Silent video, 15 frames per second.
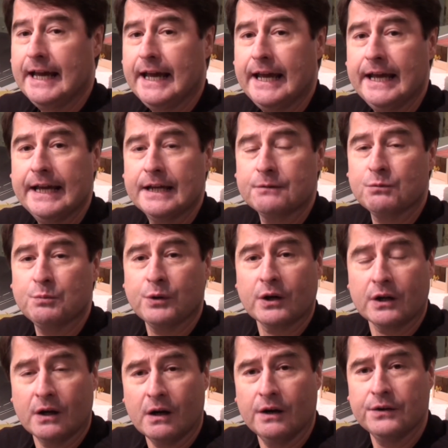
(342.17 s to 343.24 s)
and we'll put a
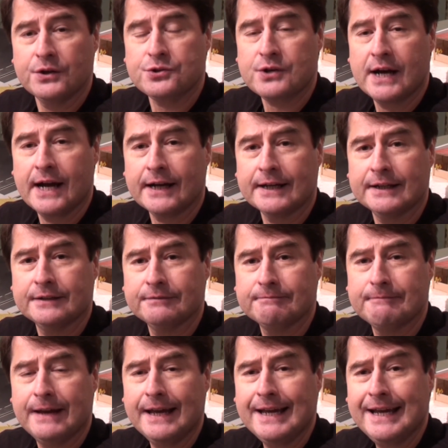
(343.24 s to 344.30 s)
car on the track
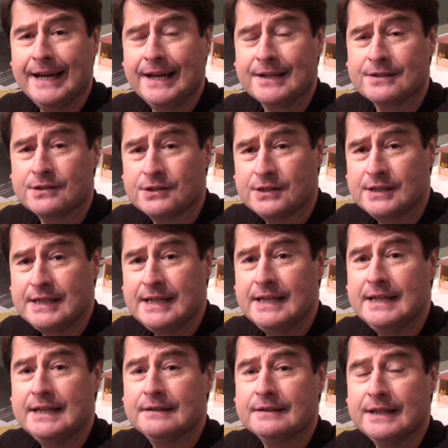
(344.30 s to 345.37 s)
and
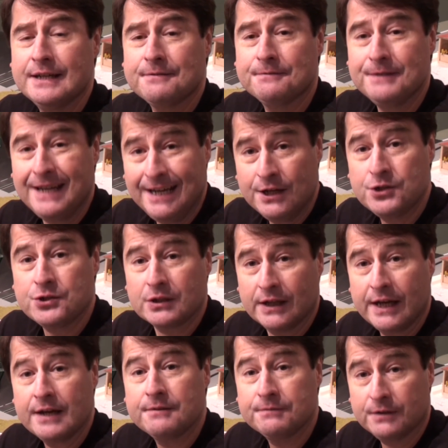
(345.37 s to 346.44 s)
see if each
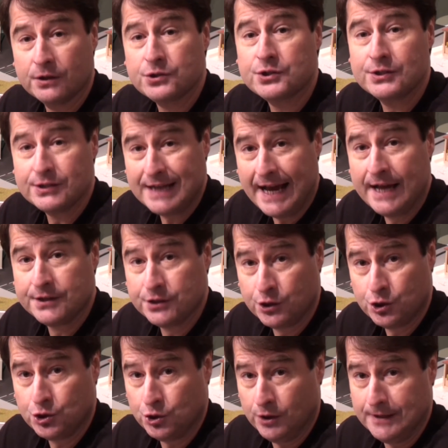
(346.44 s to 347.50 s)
lane functions as it
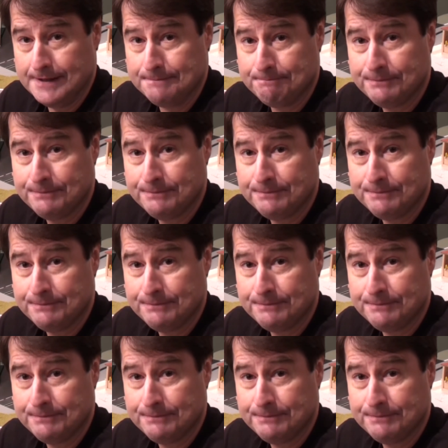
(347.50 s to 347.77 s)
should.